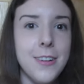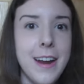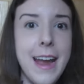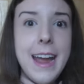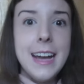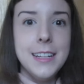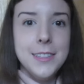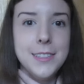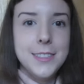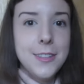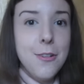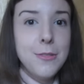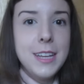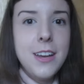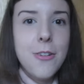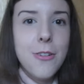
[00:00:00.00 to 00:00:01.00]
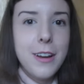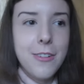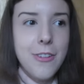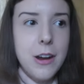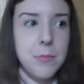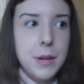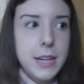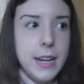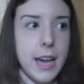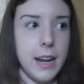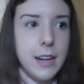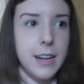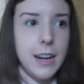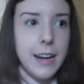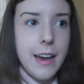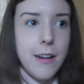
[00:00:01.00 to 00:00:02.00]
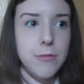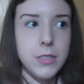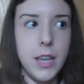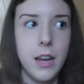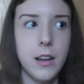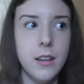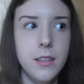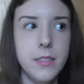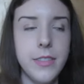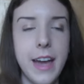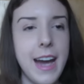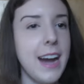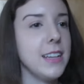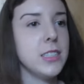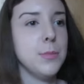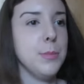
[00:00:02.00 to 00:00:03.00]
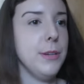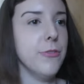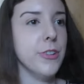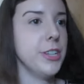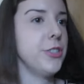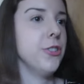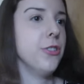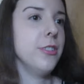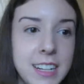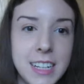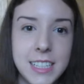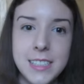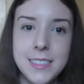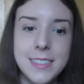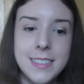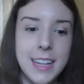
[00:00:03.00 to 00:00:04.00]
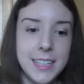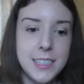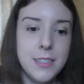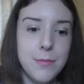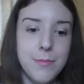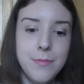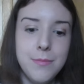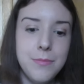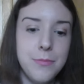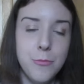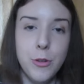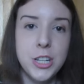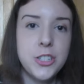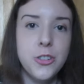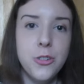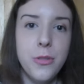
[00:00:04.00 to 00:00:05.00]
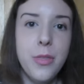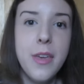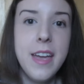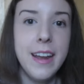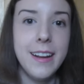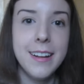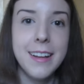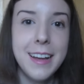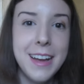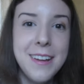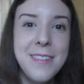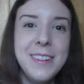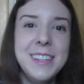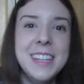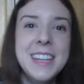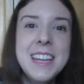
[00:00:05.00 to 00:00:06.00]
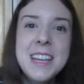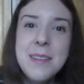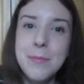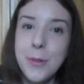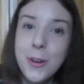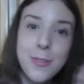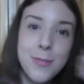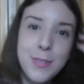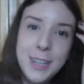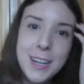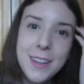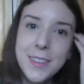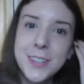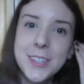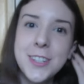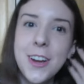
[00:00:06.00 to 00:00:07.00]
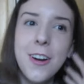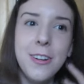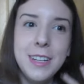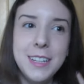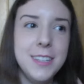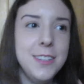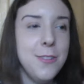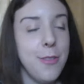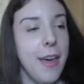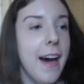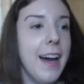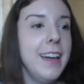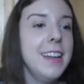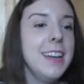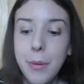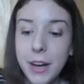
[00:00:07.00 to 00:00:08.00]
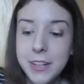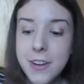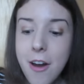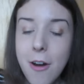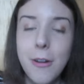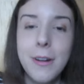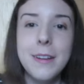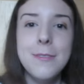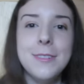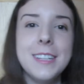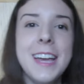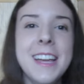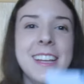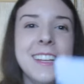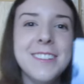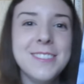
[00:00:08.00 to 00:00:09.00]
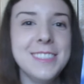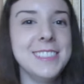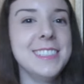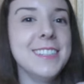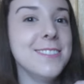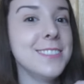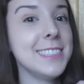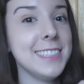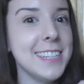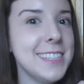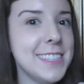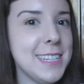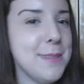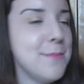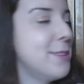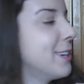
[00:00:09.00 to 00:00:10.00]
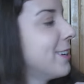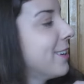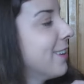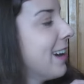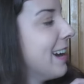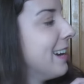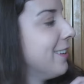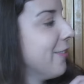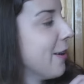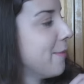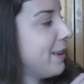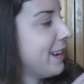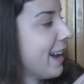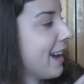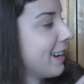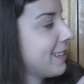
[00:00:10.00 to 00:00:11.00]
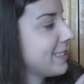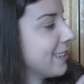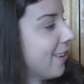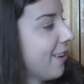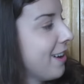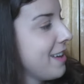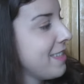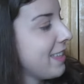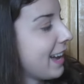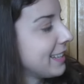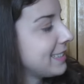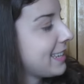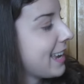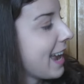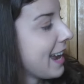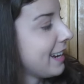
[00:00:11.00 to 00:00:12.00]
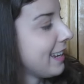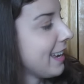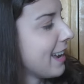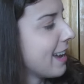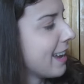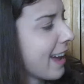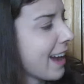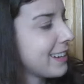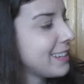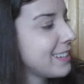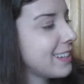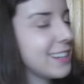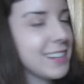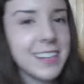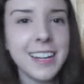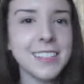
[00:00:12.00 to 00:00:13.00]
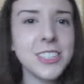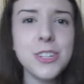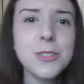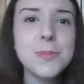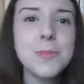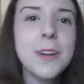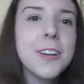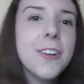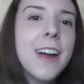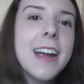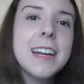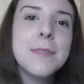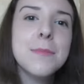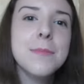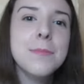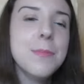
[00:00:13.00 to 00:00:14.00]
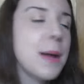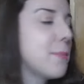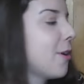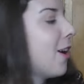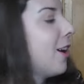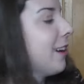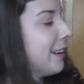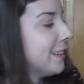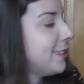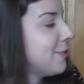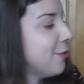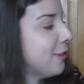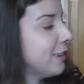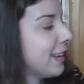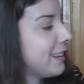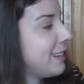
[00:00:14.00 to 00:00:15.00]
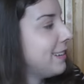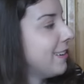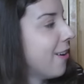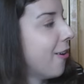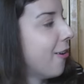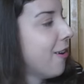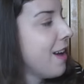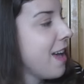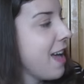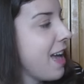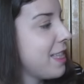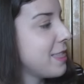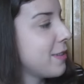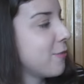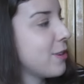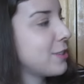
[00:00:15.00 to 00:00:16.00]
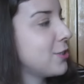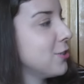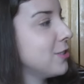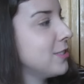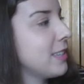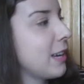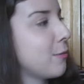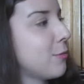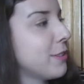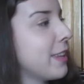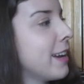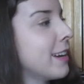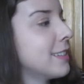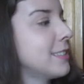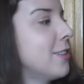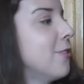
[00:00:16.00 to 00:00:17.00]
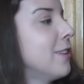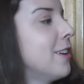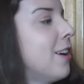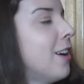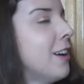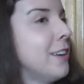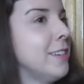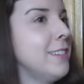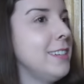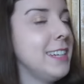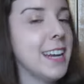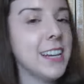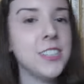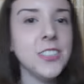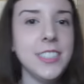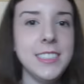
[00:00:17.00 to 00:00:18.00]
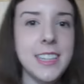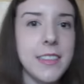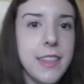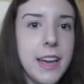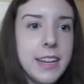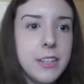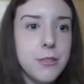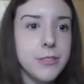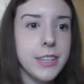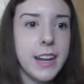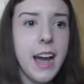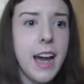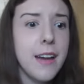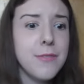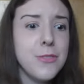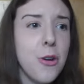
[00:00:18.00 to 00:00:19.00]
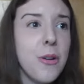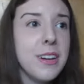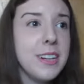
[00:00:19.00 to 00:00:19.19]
hand slowly going around my neck, and I was like, "That has to be Richard, because that's a Richard thing." I mean, Murphy on the show, he'd do that. But no, it was Lindsay putting her hand around my neck. So that's Katie, and she was putting her hand in my pocket too, and I didn't know. And then Richard's like, "What the heck is going on?" He actually said that. He was like, "I have no